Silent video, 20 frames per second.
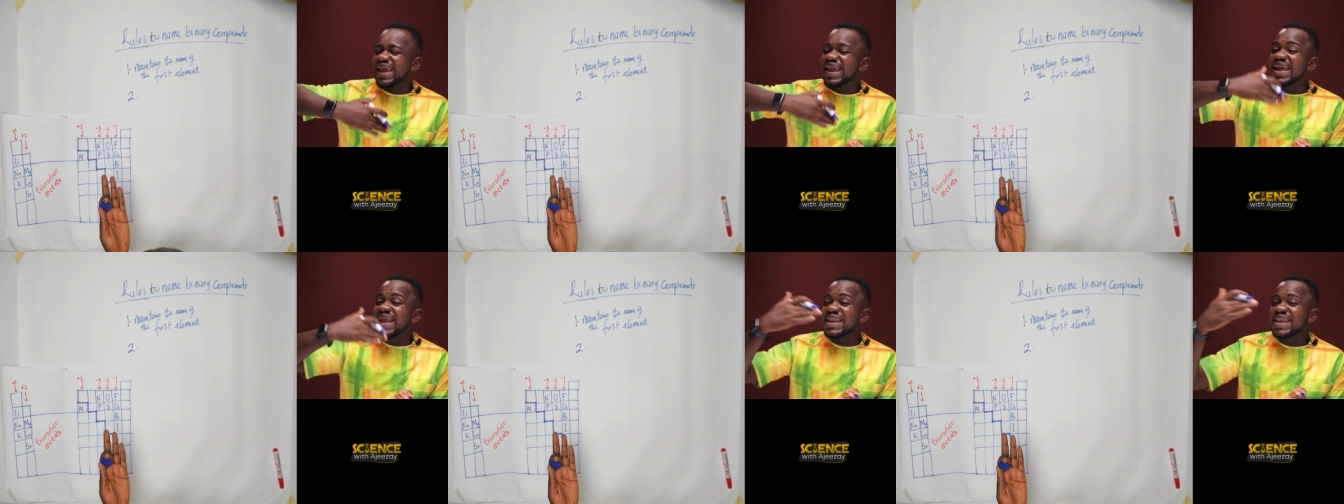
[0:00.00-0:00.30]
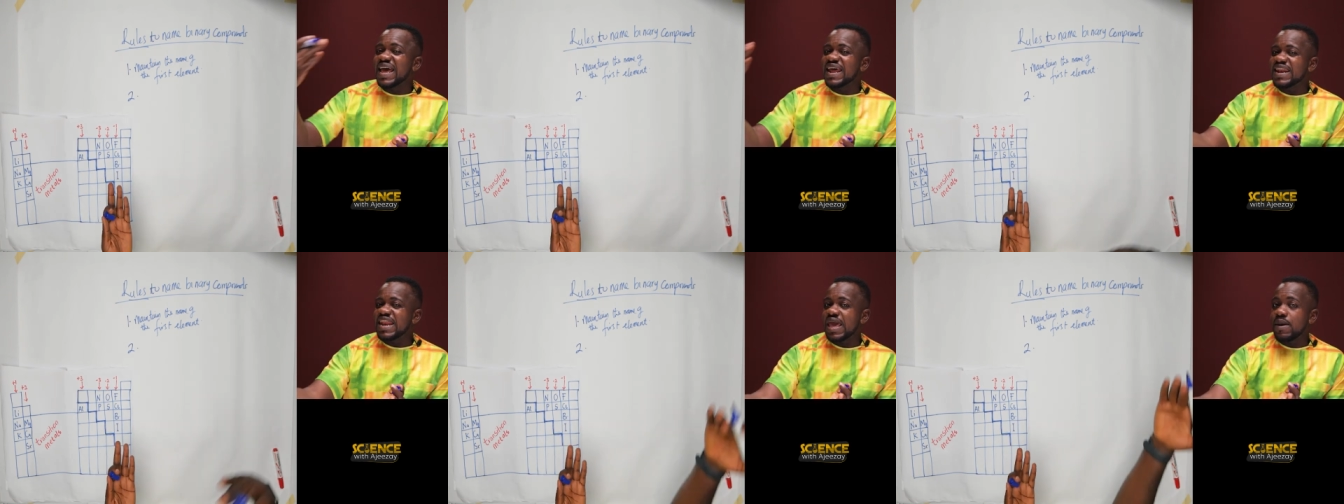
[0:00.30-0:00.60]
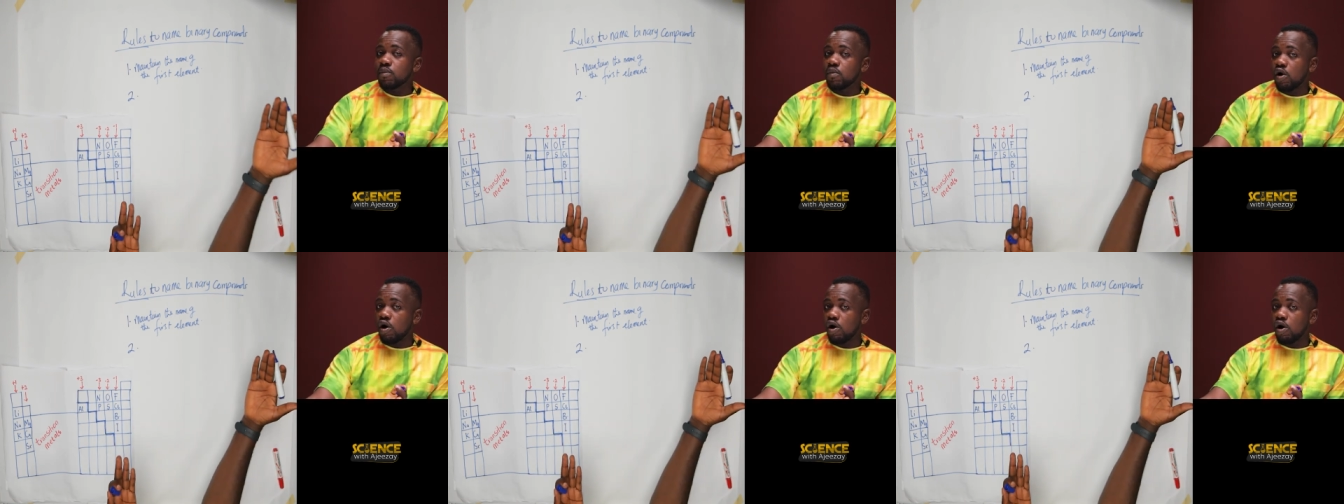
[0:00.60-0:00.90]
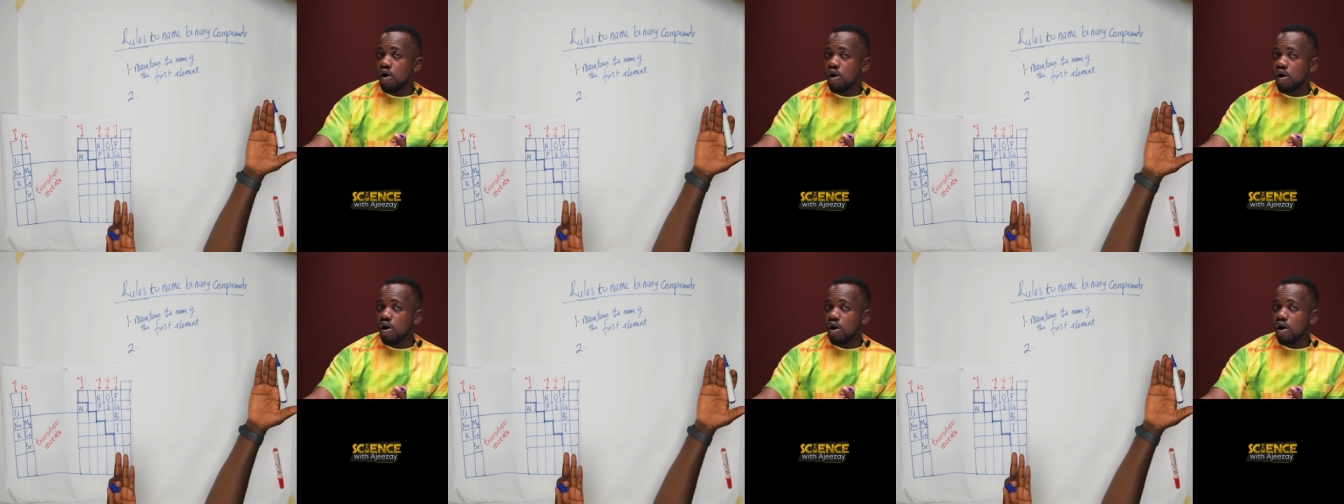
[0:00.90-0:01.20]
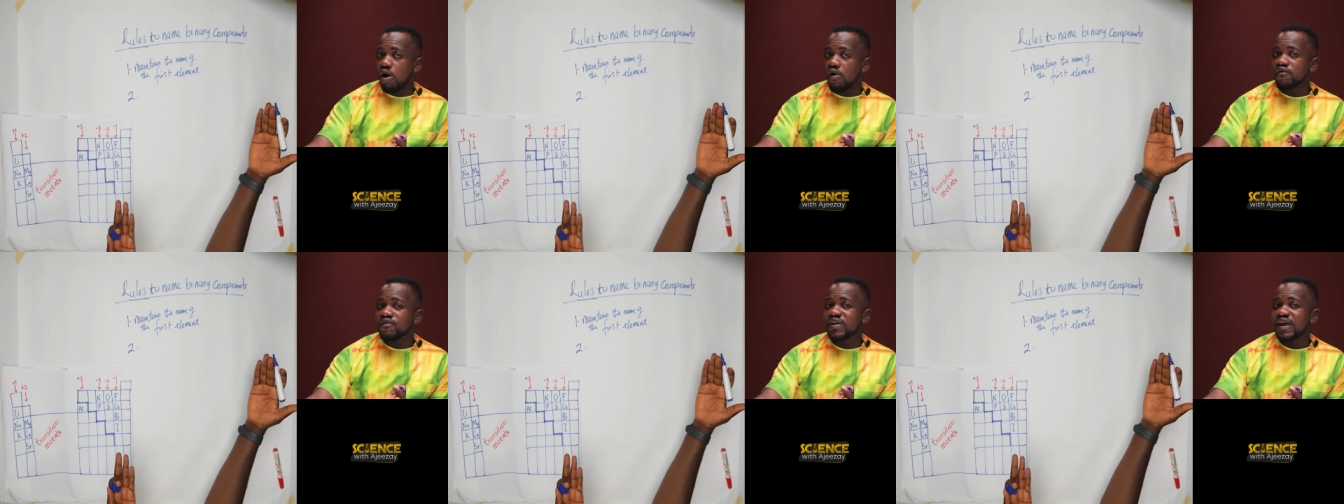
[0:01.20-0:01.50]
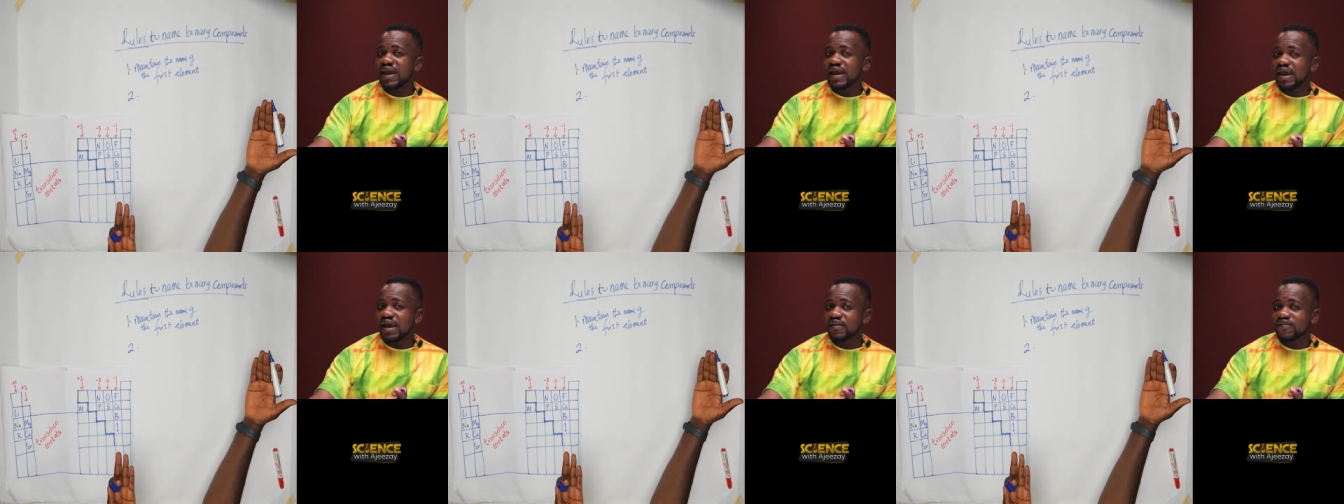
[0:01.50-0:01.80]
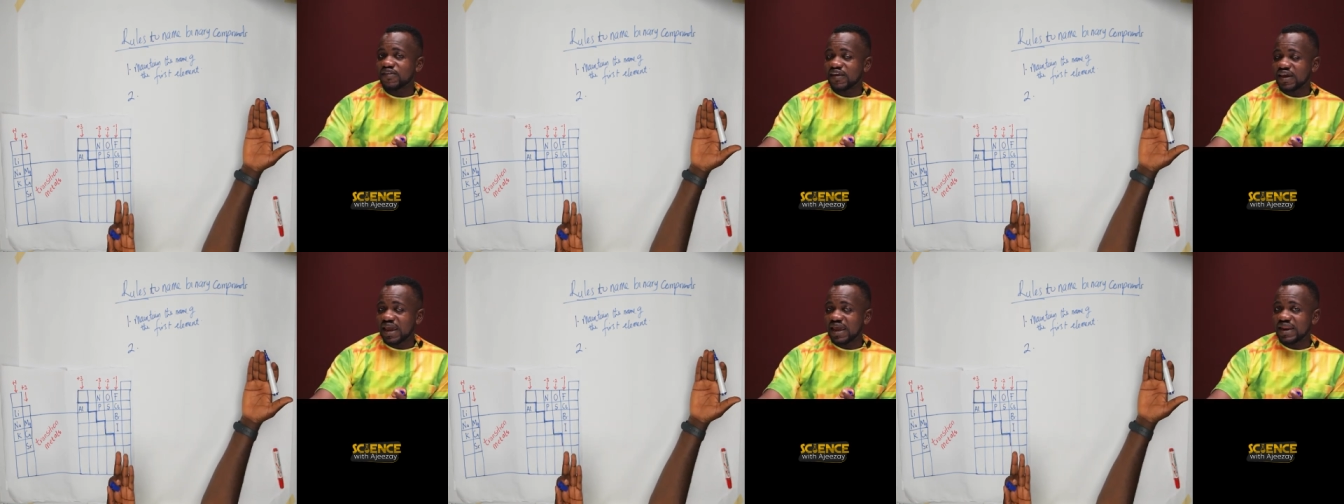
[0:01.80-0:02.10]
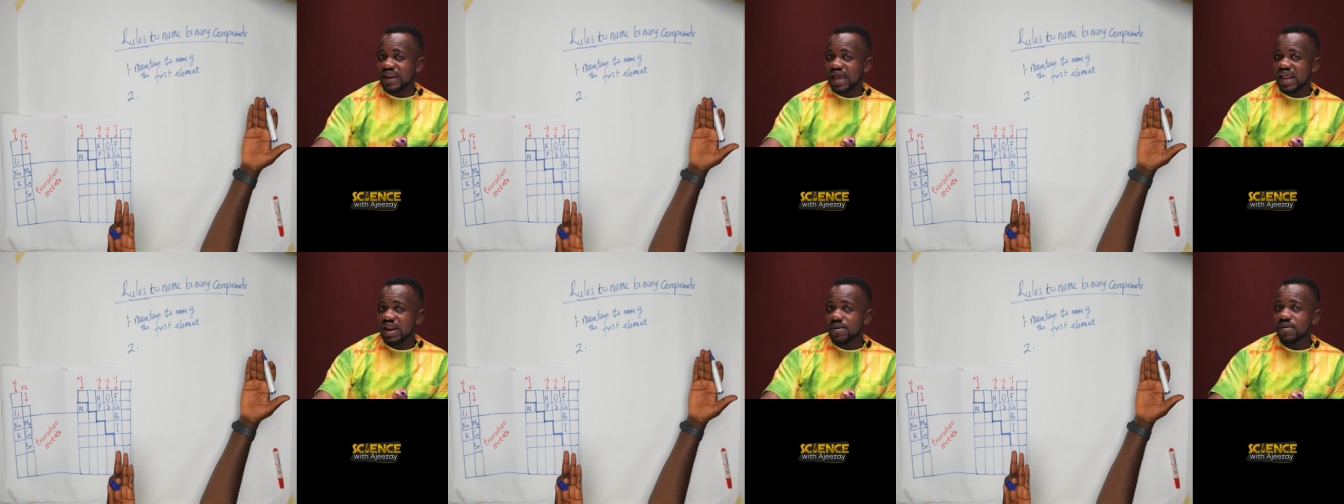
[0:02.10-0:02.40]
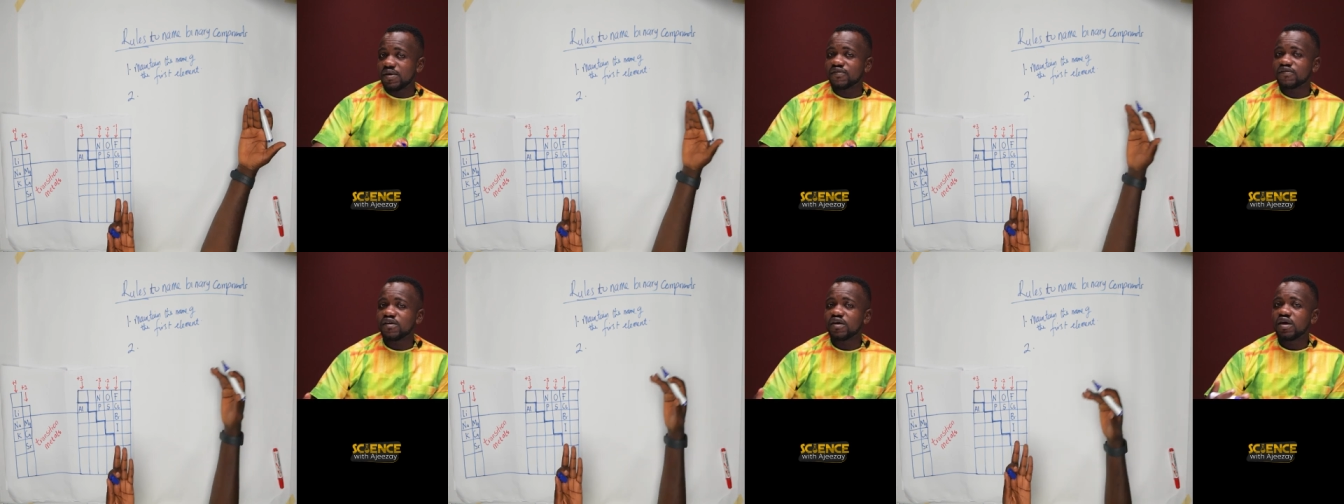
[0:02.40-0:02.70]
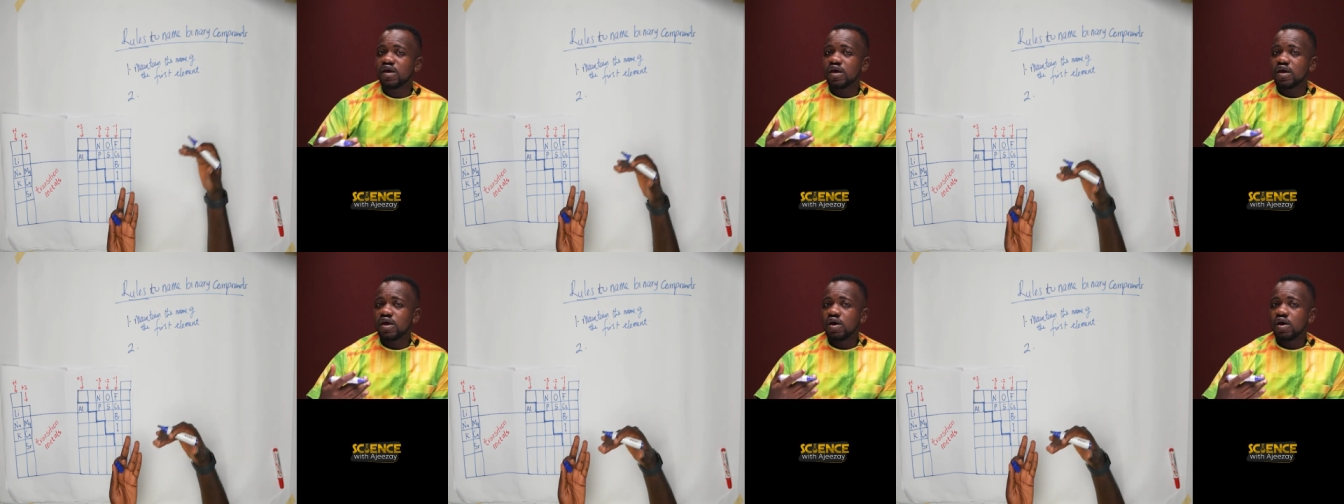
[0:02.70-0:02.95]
in the name of the second element,